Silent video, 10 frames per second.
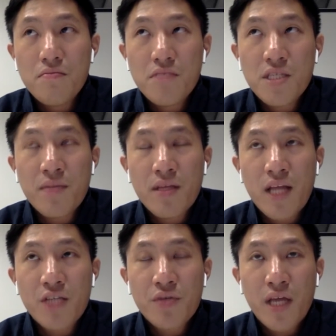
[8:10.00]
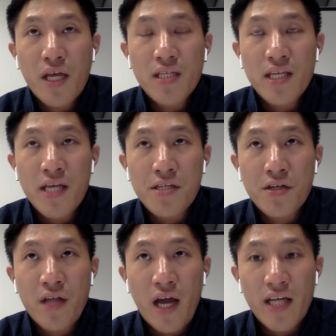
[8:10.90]
Something that's related to yesterday
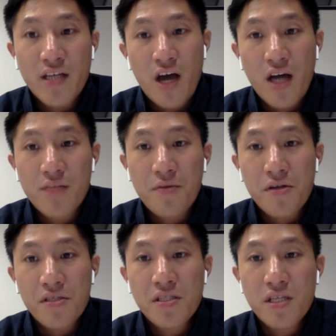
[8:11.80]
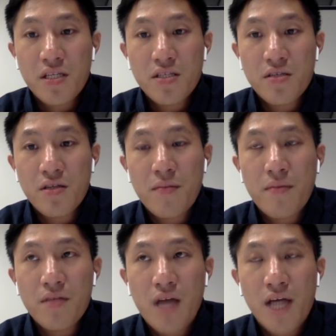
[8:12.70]
that I taught personally to
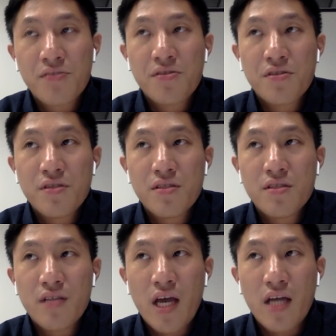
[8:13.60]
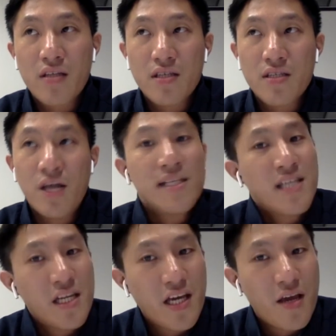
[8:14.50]
the high school students that is not
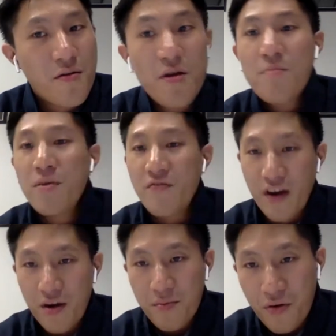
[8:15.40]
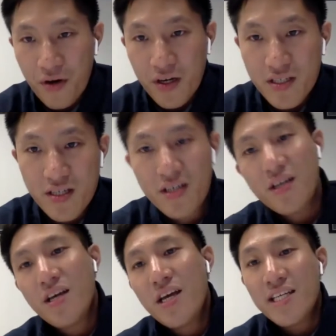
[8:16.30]
studying, but very important,
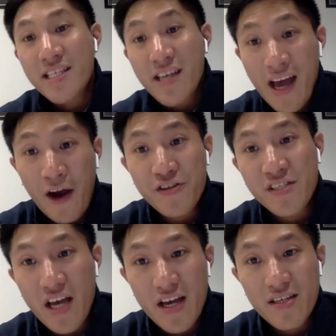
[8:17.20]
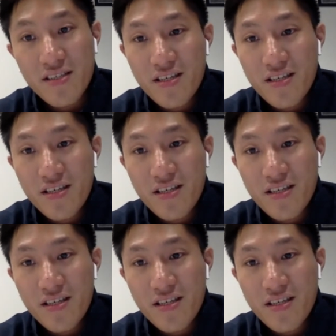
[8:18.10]
is exercise